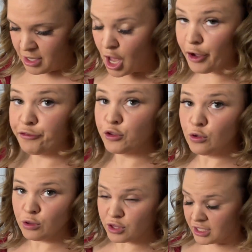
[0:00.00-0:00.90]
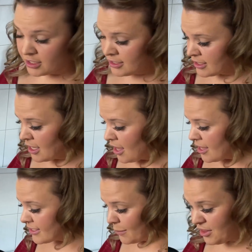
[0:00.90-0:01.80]
a few things.
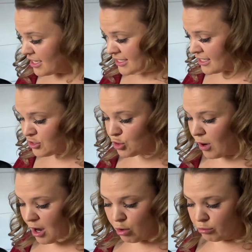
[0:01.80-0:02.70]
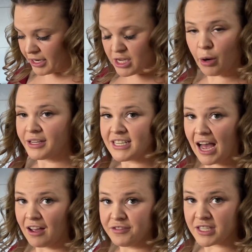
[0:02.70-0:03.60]
Some of these things you are already going to
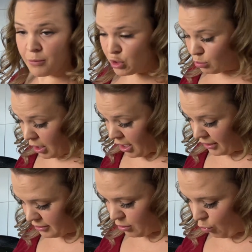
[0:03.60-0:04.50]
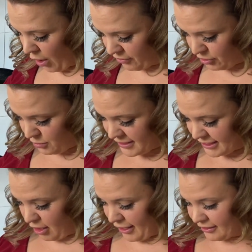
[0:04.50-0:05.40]
have, some you aren't. One of them is
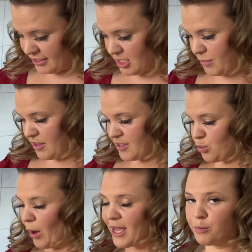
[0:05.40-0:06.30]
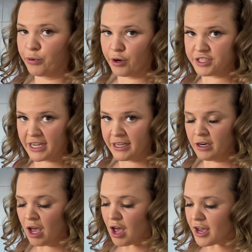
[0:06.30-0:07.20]
likely to be this whey protein.
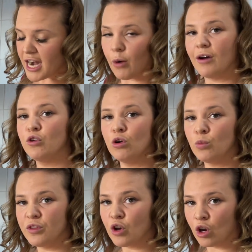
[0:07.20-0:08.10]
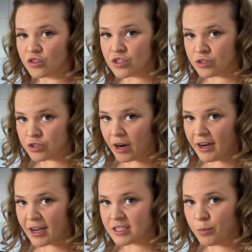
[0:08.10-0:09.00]
Now I've gone with concentrate
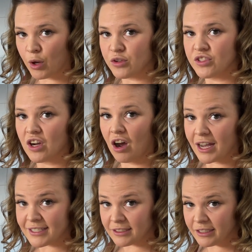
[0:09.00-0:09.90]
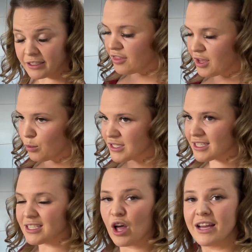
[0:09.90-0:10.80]
as opposed to isolate. There was a
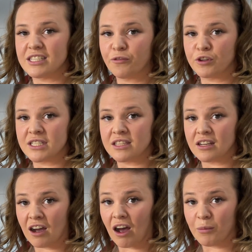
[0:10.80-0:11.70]
slight difference in the carb